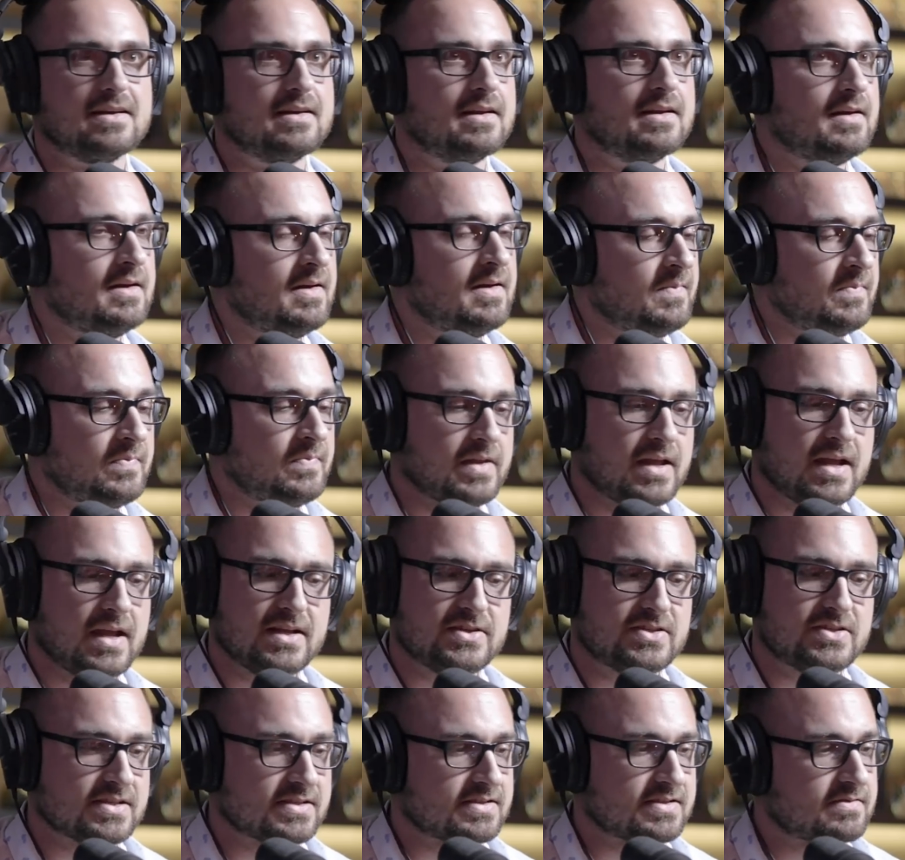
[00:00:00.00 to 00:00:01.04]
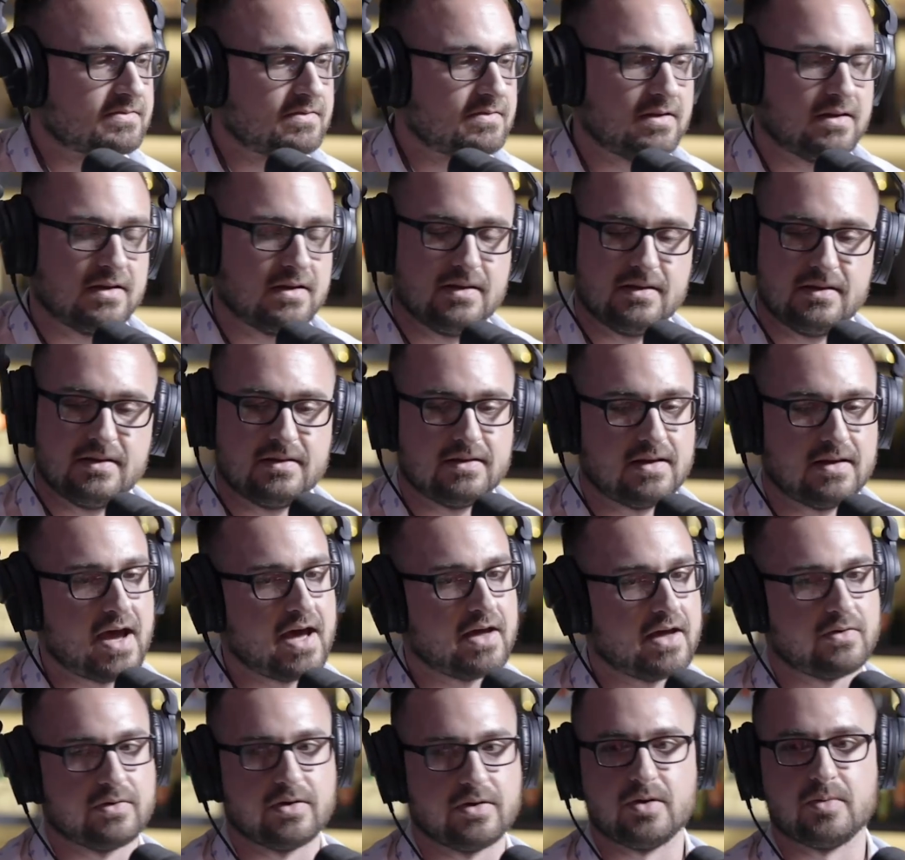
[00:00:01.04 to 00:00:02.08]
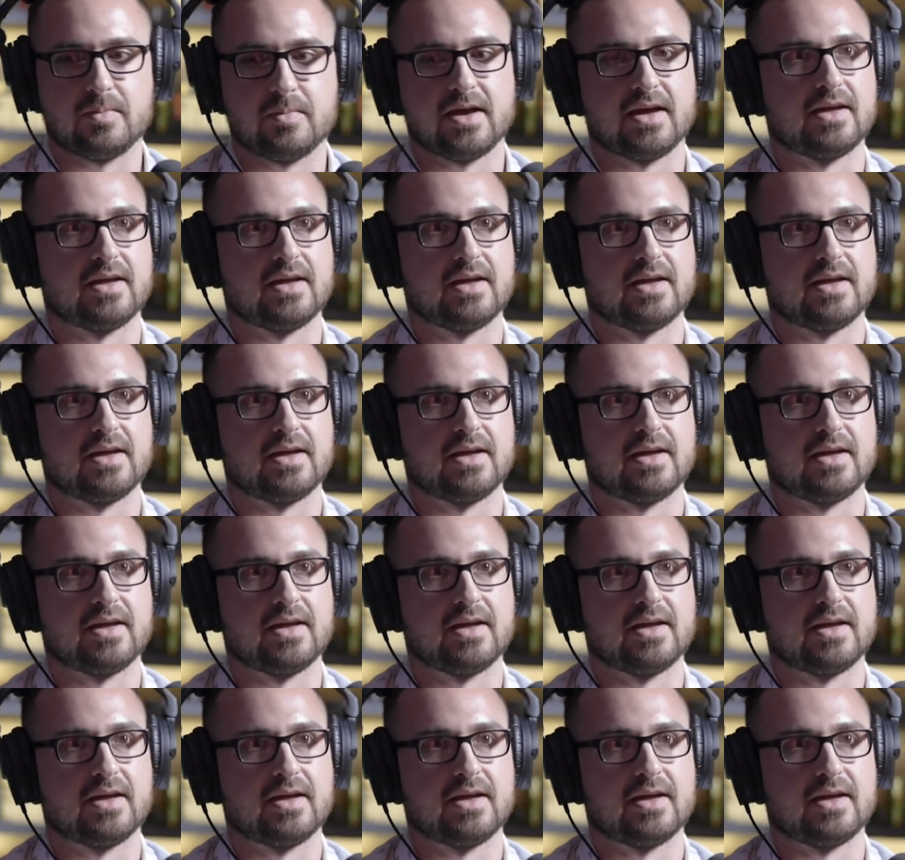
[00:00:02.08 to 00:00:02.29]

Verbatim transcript: And it just, I don't know,